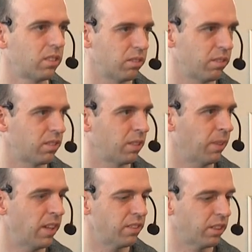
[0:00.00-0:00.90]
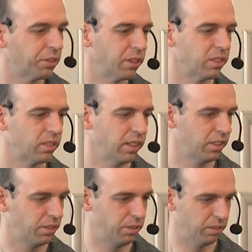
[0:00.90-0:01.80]
sort of stuff asynchronously.
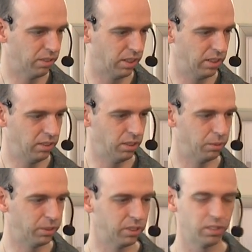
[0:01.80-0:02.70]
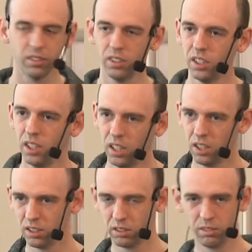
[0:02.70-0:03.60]
So you can say, go and
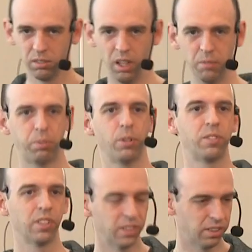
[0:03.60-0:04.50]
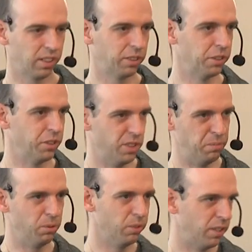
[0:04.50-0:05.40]
uh, process this thing on the
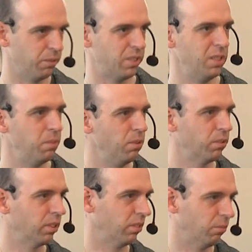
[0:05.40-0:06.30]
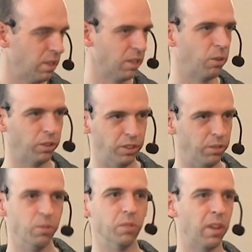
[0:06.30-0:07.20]
GPU, and then your CPU can run along and
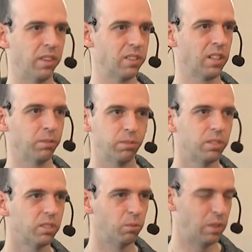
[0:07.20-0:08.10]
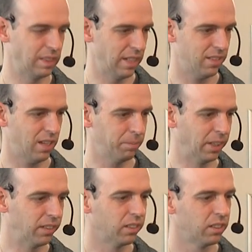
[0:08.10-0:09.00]
do some other stuff while that's
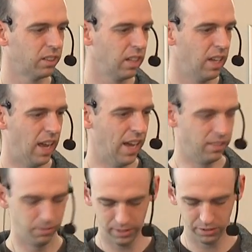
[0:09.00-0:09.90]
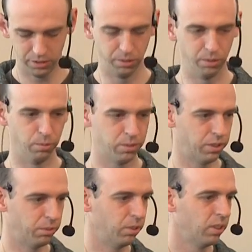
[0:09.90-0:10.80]
happening. And in fact, you can
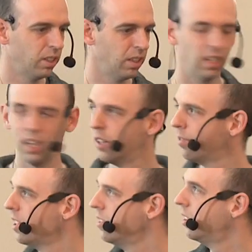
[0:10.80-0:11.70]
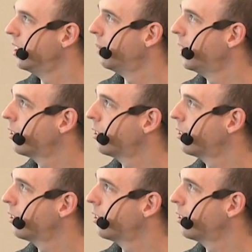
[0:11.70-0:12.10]
also have these DMA